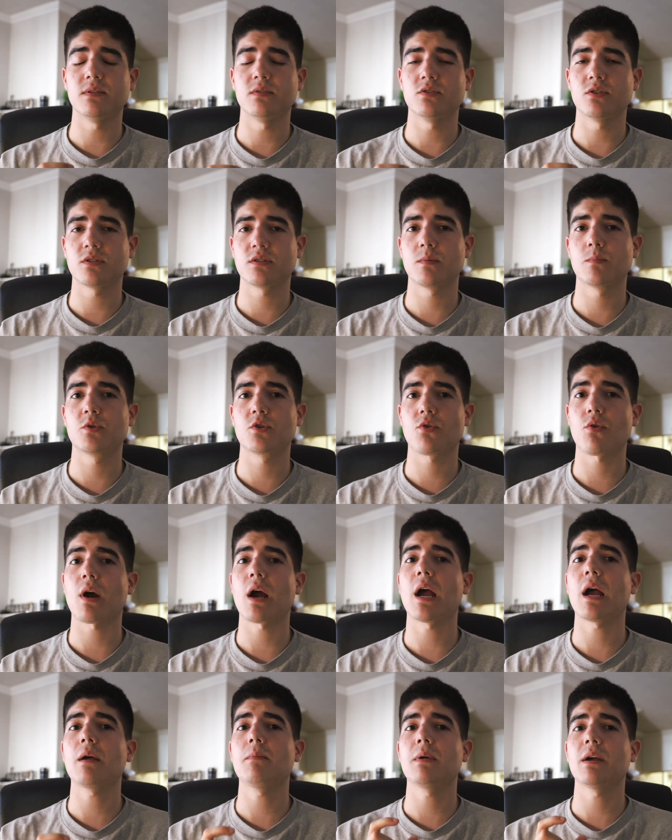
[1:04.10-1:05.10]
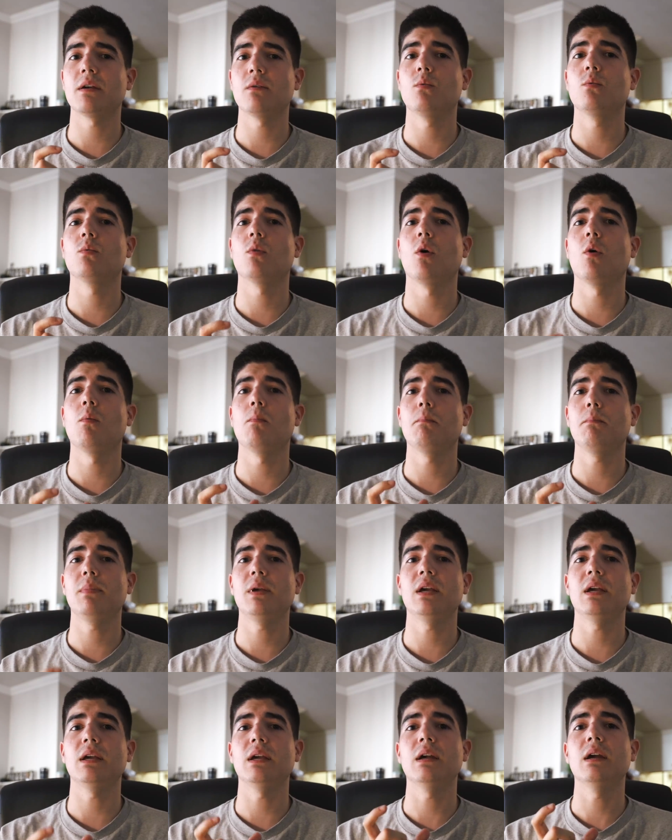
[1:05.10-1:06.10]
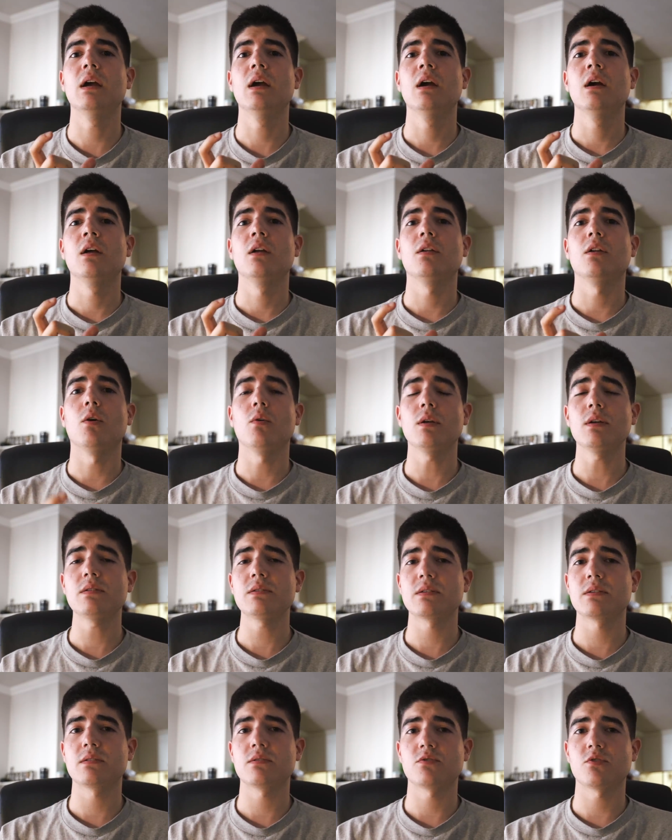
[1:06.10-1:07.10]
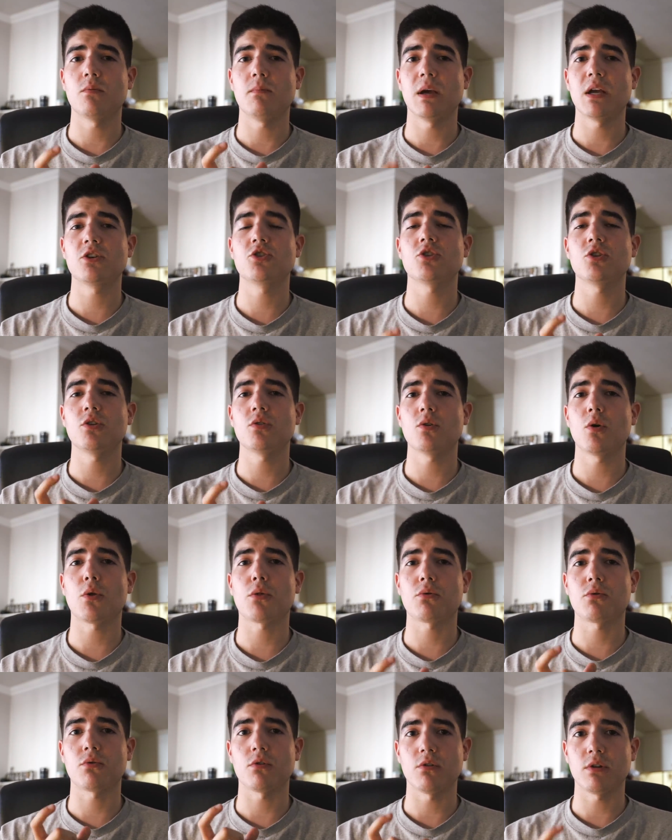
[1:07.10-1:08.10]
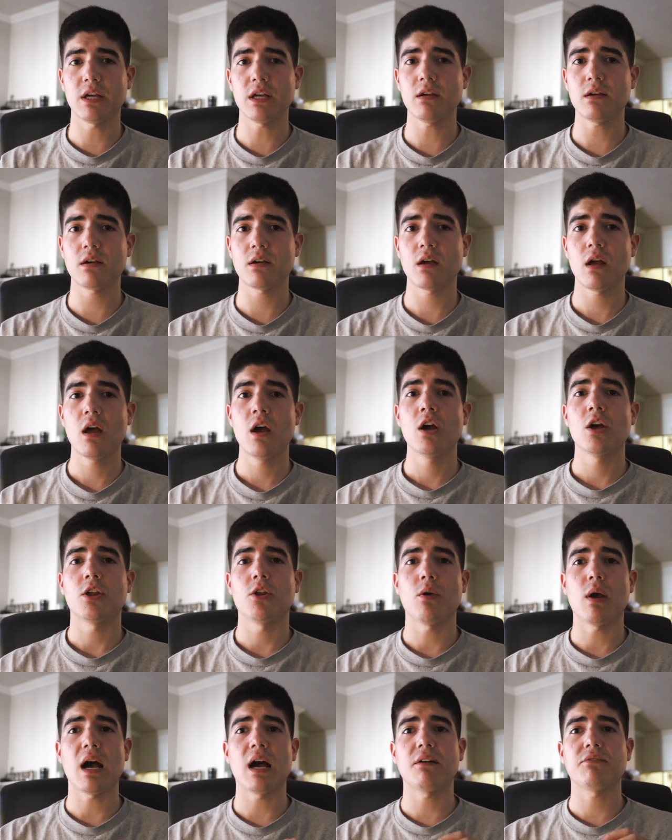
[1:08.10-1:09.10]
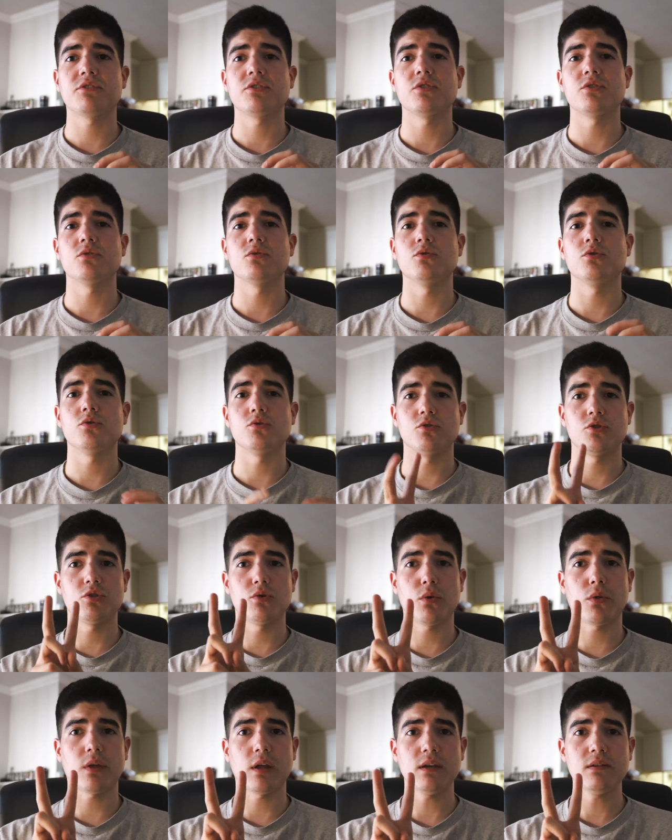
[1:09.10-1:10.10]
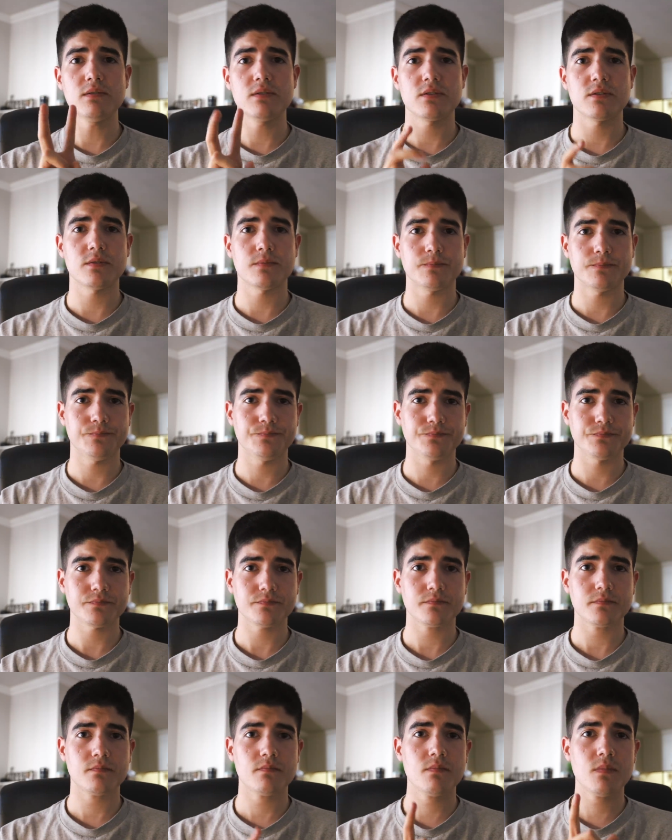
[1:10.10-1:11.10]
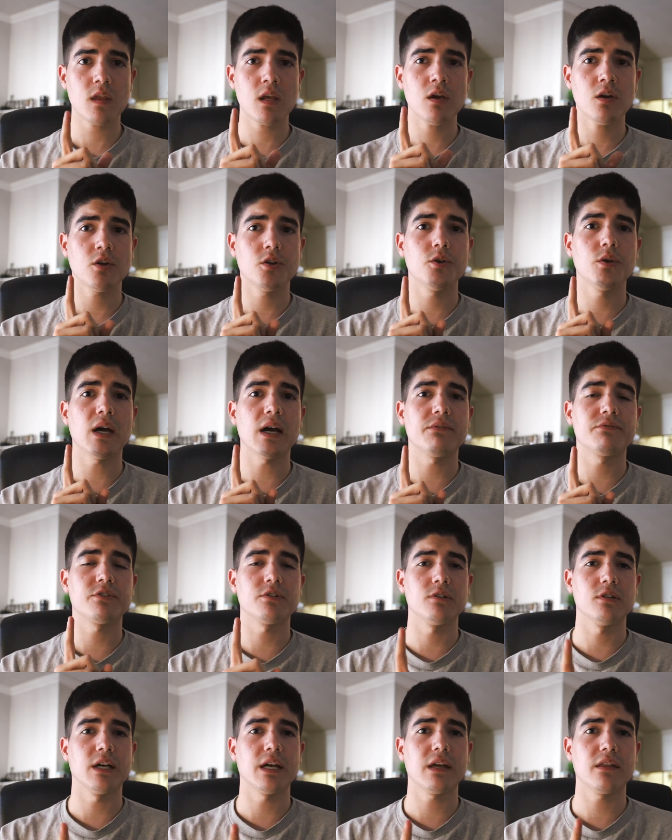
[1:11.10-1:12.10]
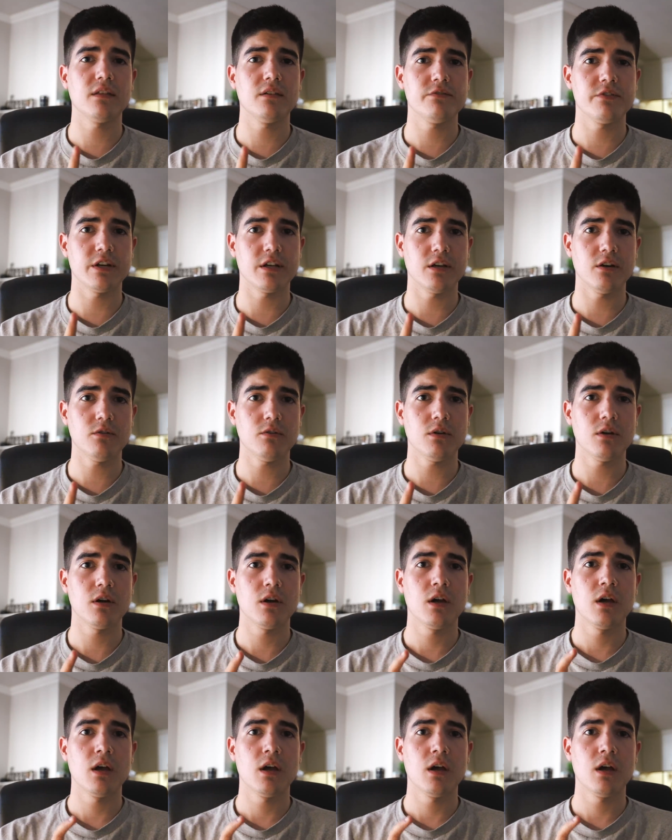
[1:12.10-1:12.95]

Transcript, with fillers: you just subscribe, it won't be noticed. So make sure you go through the link. You have to do two things. You have to like the video.